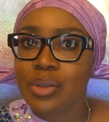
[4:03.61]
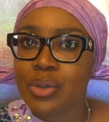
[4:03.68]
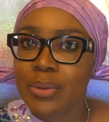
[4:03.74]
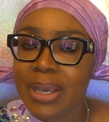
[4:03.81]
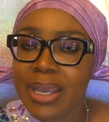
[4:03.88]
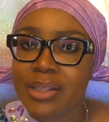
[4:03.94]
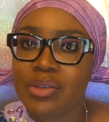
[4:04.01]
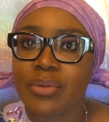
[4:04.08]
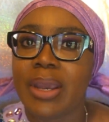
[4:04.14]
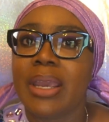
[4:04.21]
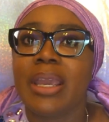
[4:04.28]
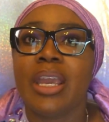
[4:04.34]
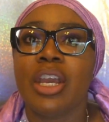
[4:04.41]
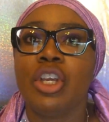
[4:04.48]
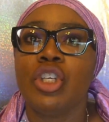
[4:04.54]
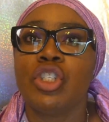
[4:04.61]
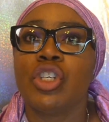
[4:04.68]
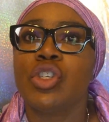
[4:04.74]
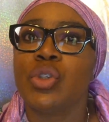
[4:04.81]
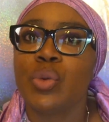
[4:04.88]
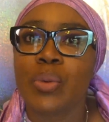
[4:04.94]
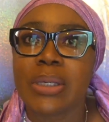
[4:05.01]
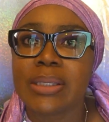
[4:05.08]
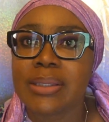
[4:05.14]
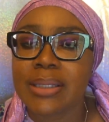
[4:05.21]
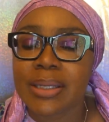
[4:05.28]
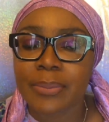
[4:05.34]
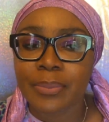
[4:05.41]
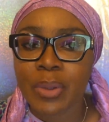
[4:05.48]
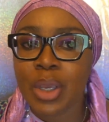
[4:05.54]
2 ends right here, you just twist
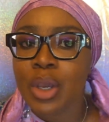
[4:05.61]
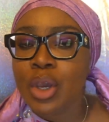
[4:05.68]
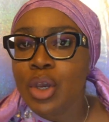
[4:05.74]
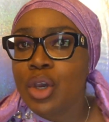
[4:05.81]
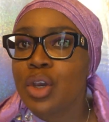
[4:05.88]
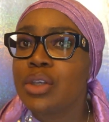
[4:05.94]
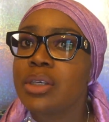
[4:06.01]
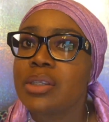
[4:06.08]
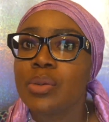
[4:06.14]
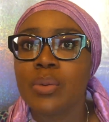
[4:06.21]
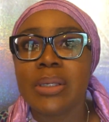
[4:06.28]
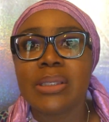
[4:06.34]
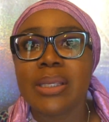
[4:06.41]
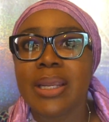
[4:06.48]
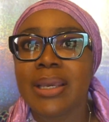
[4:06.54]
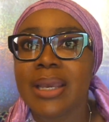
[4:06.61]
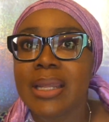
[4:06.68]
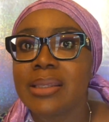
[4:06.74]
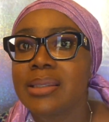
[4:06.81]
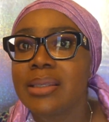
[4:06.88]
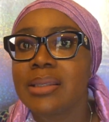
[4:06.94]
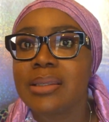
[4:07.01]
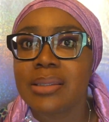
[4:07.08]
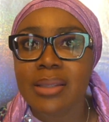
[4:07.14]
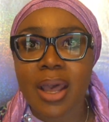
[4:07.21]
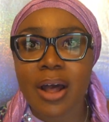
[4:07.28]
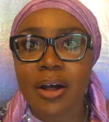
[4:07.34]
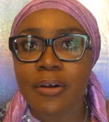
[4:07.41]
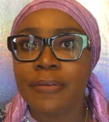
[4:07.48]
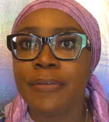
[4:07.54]
it. You just twist it against
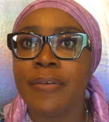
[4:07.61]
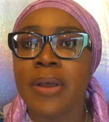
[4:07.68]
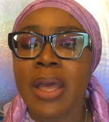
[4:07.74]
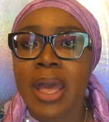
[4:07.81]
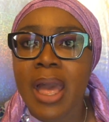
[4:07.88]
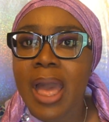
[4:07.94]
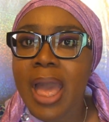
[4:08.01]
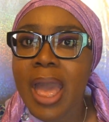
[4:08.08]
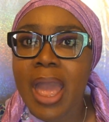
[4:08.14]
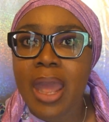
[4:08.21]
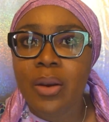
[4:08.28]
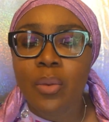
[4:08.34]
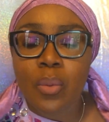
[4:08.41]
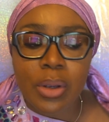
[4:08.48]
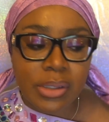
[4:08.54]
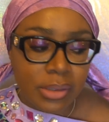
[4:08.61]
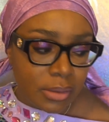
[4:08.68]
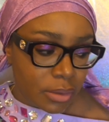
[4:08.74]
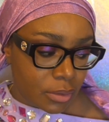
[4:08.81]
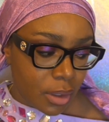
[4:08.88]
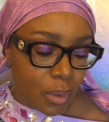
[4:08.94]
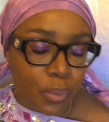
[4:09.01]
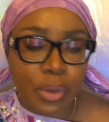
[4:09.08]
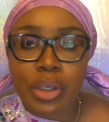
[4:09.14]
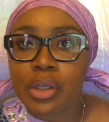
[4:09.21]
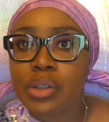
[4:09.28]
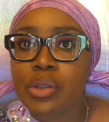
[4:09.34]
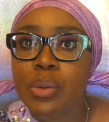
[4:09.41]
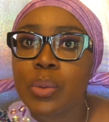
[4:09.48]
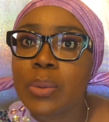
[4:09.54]
itself, and once you're done with
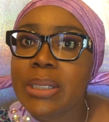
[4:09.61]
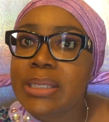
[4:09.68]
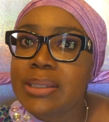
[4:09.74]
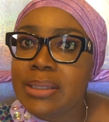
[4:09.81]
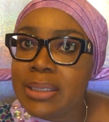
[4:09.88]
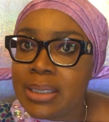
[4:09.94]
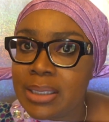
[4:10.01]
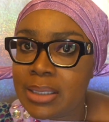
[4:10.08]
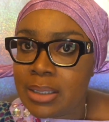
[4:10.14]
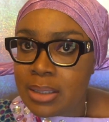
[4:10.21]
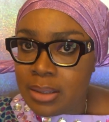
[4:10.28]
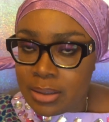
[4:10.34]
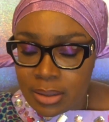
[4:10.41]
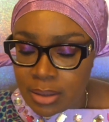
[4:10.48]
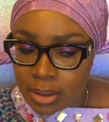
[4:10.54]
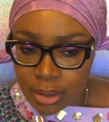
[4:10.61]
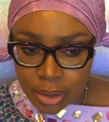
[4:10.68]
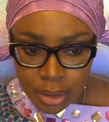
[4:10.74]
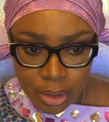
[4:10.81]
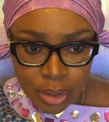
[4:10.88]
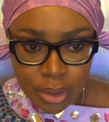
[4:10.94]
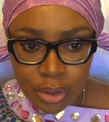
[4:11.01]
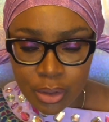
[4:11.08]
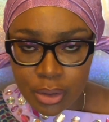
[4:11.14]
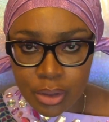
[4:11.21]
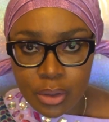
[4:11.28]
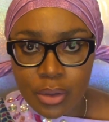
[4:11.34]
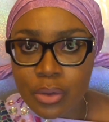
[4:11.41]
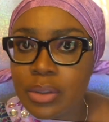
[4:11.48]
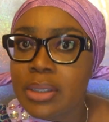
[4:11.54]
your twisting,
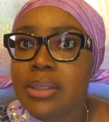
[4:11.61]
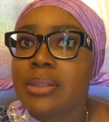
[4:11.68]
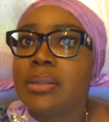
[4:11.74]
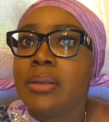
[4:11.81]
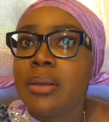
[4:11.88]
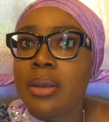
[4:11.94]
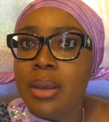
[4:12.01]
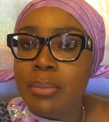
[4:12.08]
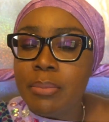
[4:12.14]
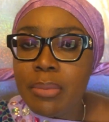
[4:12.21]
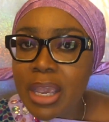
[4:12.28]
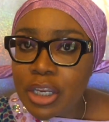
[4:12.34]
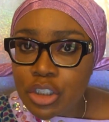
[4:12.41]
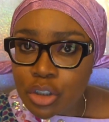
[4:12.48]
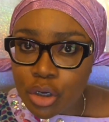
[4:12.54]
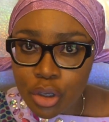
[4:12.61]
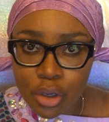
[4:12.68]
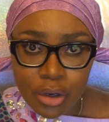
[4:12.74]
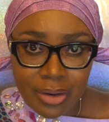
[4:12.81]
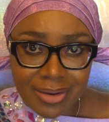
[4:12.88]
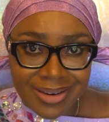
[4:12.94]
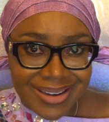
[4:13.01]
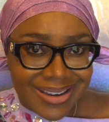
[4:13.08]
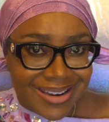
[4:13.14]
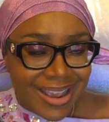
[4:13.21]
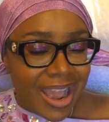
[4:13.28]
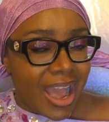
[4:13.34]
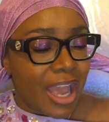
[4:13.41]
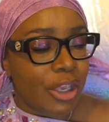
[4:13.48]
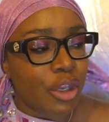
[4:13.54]
you just make sure your
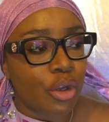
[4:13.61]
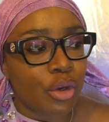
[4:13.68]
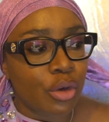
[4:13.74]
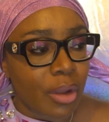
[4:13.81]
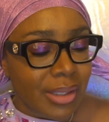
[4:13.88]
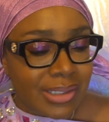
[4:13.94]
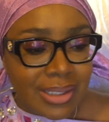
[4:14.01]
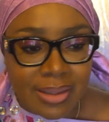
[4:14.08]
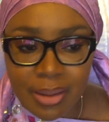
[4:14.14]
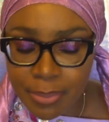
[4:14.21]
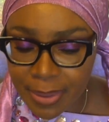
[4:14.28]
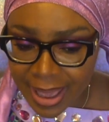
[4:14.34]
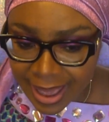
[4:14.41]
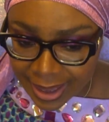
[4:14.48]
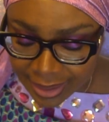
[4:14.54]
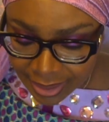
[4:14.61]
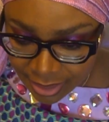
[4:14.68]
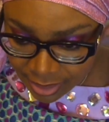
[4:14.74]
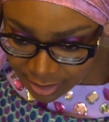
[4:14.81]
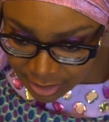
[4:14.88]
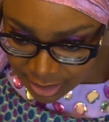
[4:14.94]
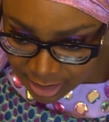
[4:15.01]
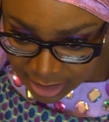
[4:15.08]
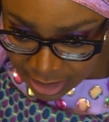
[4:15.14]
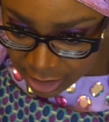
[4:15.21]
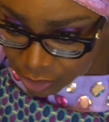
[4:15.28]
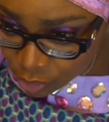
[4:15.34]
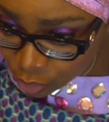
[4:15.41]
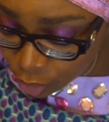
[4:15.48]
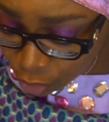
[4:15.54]
knot in the back
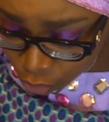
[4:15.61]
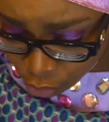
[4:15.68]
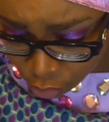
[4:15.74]
is not